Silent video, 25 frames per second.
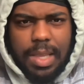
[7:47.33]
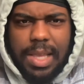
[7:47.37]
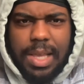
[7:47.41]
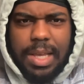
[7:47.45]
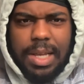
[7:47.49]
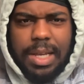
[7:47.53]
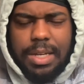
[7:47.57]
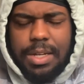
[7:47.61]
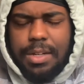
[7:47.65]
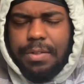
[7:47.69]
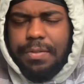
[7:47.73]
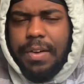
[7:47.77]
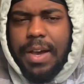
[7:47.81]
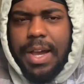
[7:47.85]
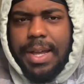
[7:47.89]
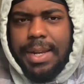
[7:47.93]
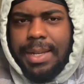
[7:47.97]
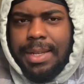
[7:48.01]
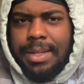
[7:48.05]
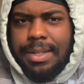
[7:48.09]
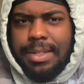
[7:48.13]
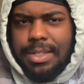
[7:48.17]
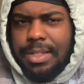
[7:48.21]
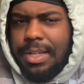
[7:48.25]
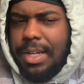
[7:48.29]
Good
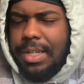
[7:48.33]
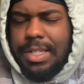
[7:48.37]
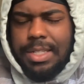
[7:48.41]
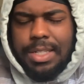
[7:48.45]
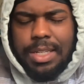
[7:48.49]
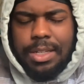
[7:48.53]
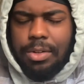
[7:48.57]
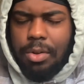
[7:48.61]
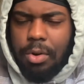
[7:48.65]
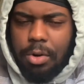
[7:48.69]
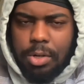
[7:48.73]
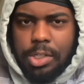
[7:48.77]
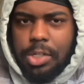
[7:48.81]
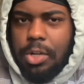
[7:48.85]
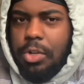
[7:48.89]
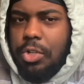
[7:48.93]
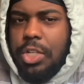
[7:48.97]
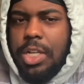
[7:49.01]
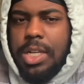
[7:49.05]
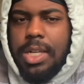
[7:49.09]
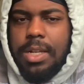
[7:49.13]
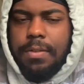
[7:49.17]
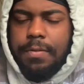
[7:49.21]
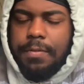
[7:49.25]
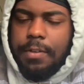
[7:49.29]
fighting. It's good to see
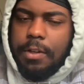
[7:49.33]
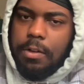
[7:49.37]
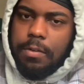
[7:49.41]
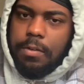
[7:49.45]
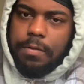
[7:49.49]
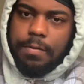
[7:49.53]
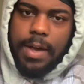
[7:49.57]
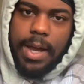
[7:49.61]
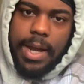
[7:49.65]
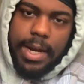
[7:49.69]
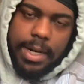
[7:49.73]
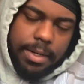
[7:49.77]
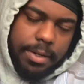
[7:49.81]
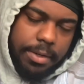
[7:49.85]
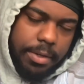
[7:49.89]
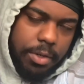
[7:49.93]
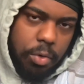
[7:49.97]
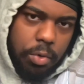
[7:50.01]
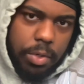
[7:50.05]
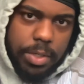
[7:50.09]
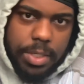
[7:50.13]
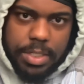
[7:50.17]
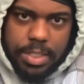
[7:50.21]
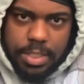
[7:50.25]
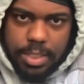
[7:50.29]
Noritoshi in the field fighting,
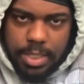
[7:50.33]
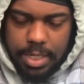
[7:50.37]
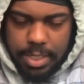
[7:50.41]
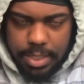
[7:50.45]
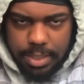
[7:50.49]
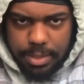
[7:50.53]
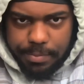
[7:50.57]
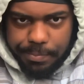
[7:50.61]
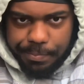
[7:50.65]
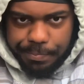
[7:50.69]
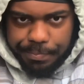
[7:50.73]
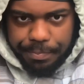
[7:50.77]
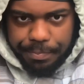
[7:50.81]
doing his thing,